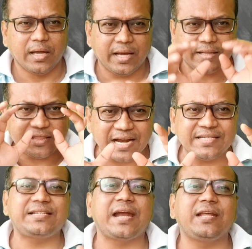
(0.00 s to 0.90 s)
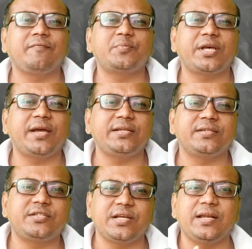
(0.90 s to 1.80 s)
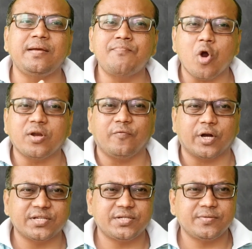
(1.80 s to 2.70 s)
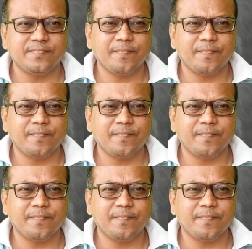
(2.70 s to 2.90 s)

And that static website is still important for us,